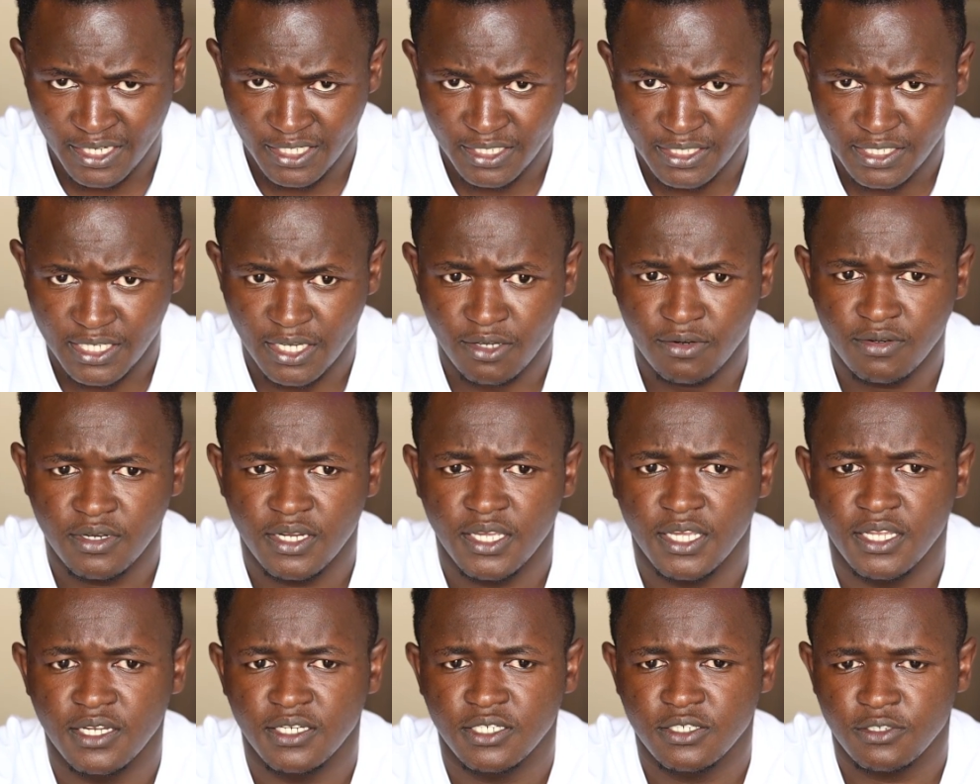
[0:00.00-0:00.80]
in town
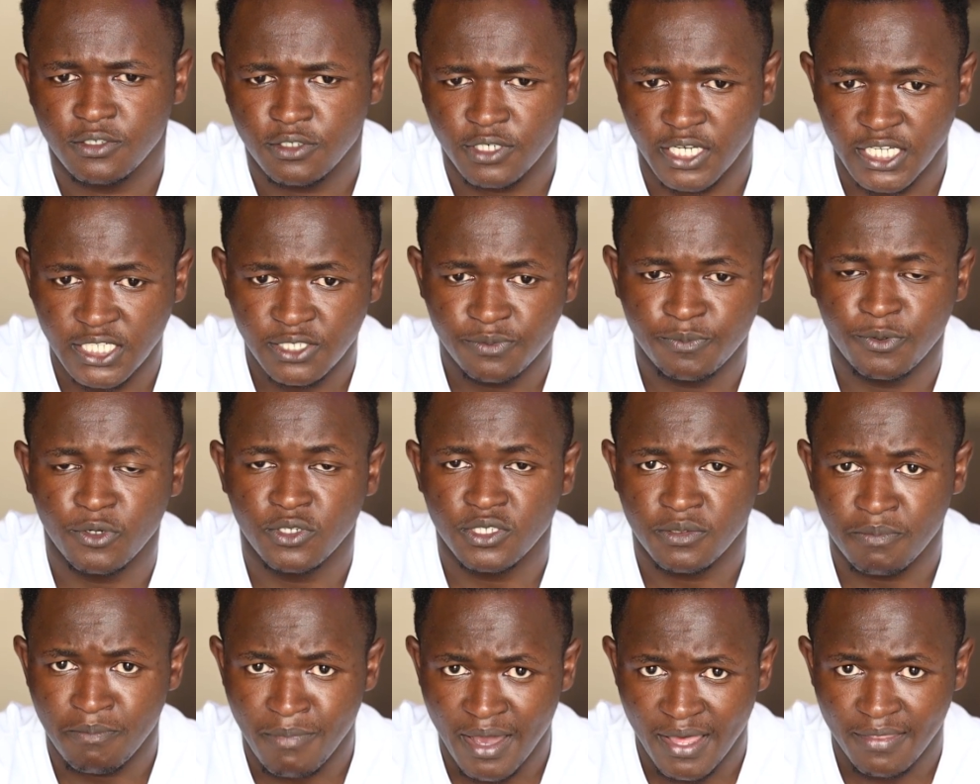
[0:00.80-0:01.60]
and
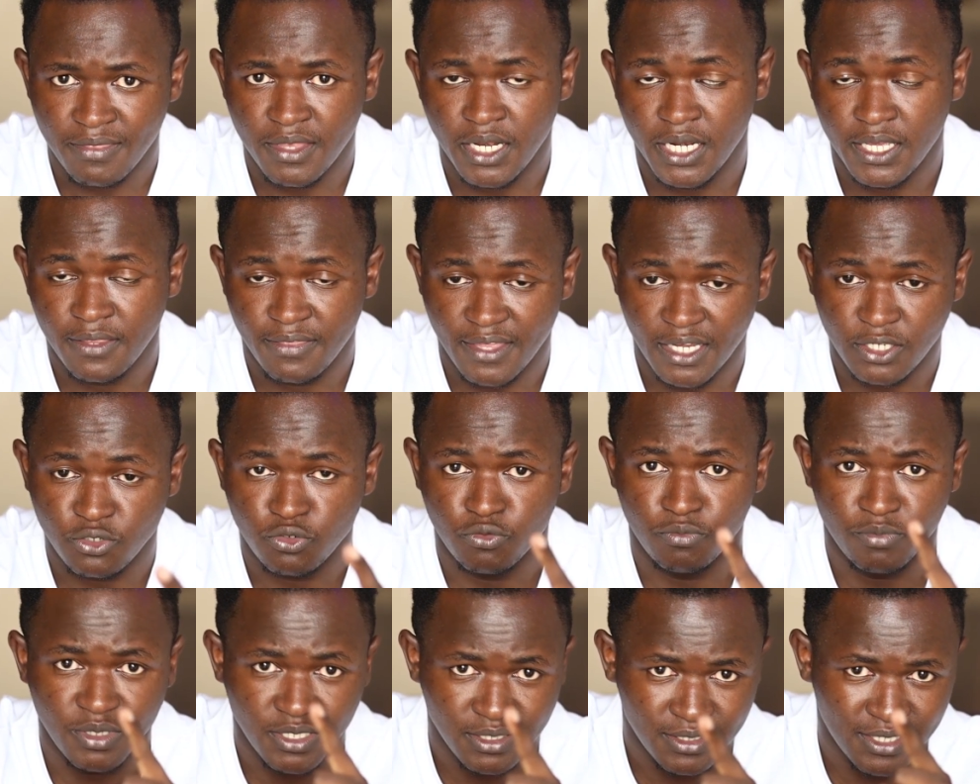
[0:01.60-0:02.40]
transport monthly, that
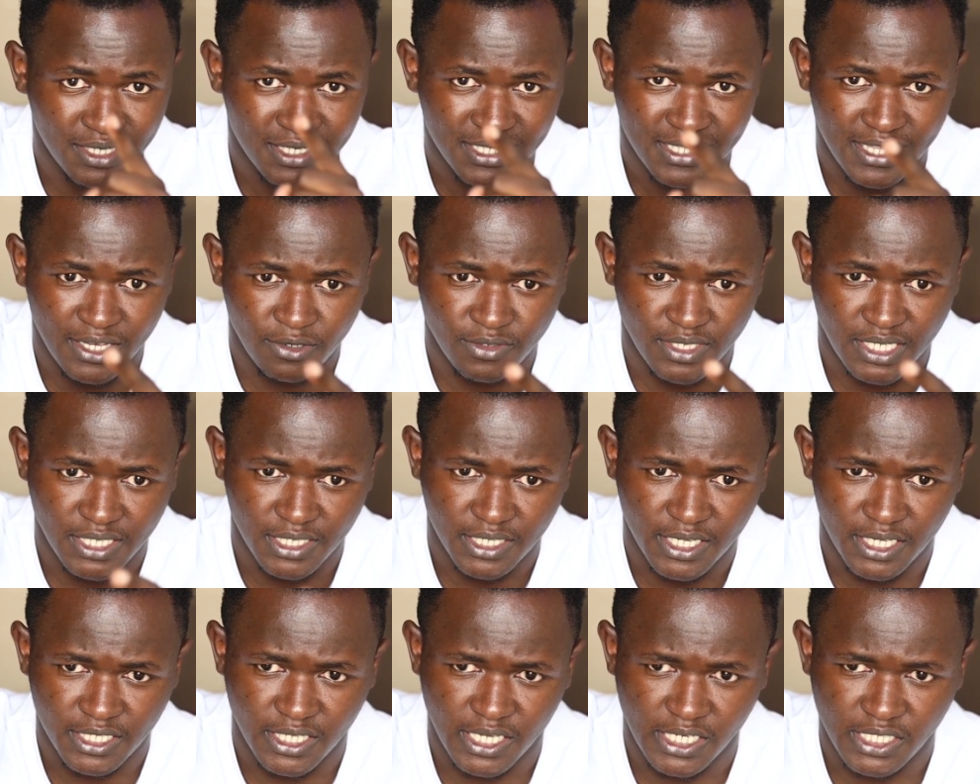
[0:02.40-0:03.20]
would be 6,000
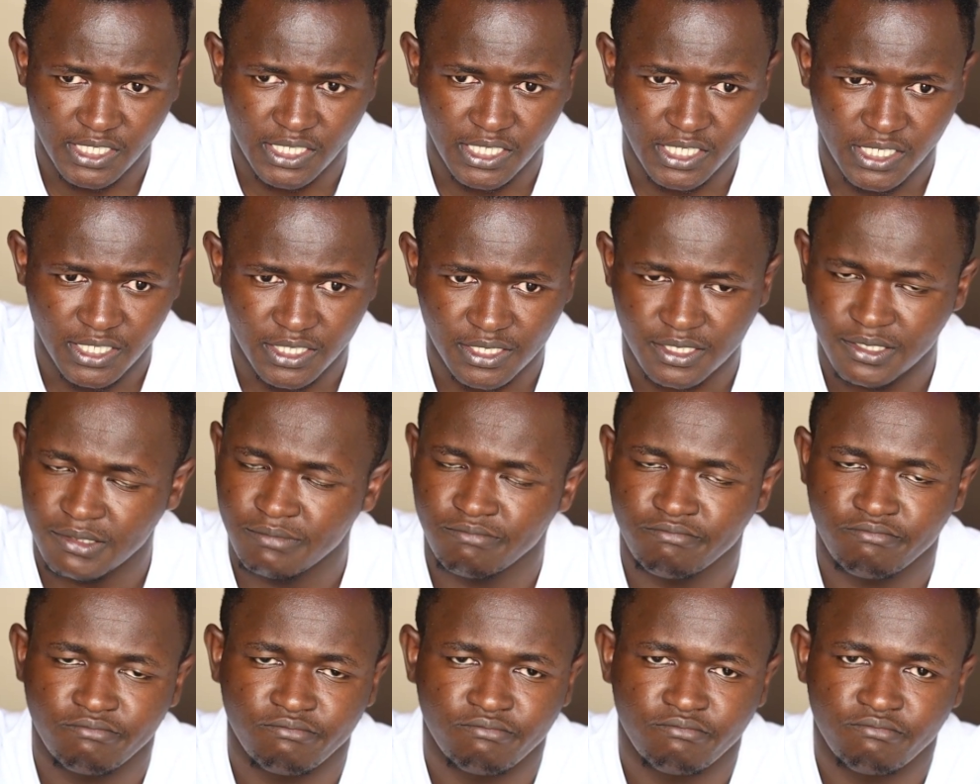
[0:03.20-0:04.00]
Kenyan shillings.
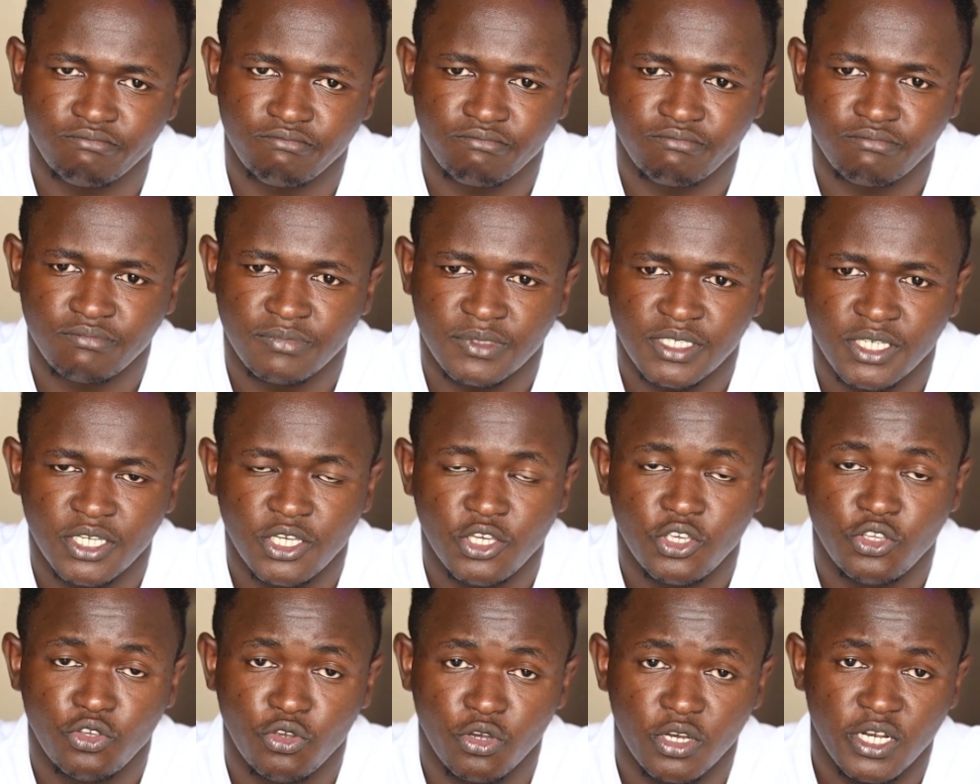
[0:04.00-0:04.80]

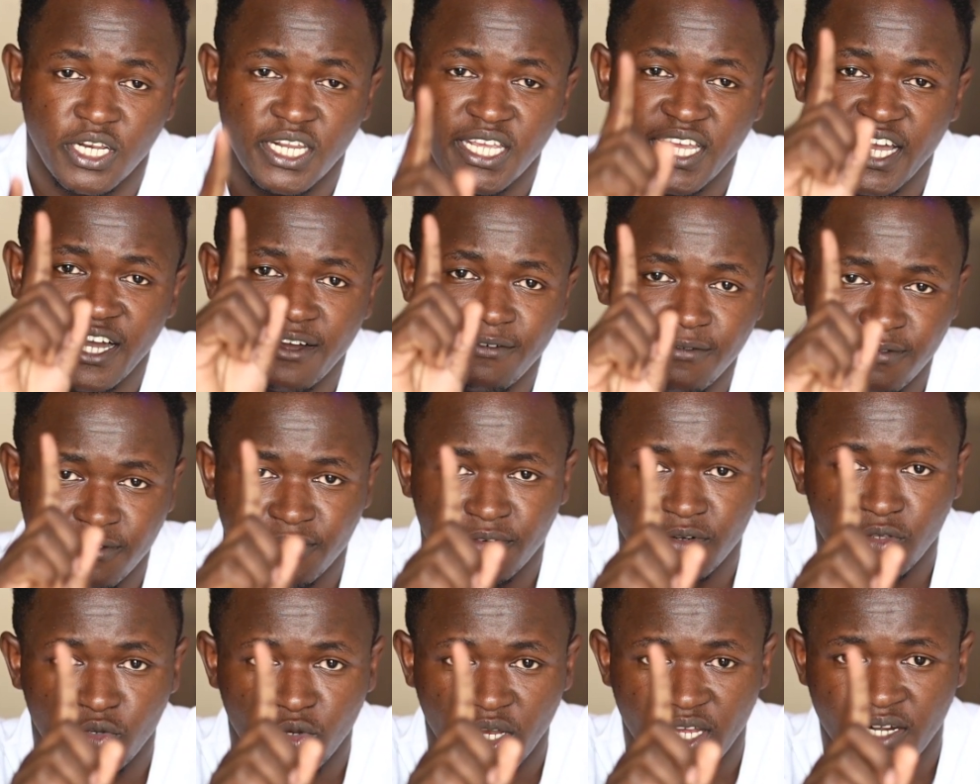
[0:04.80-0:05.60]
You
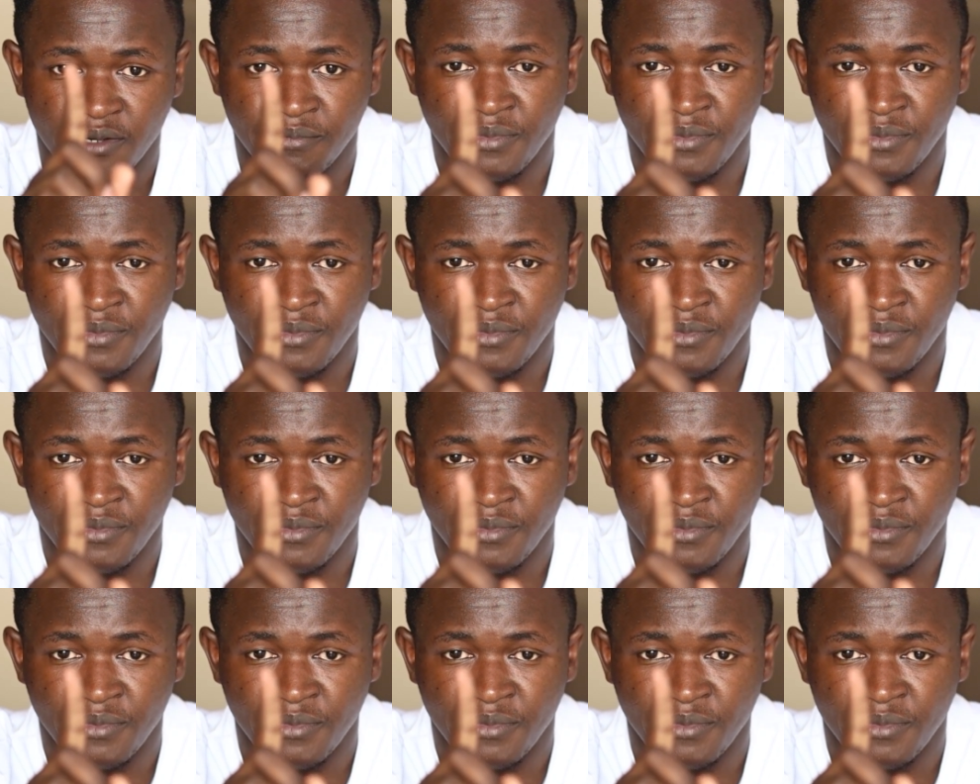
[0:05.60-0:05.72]
are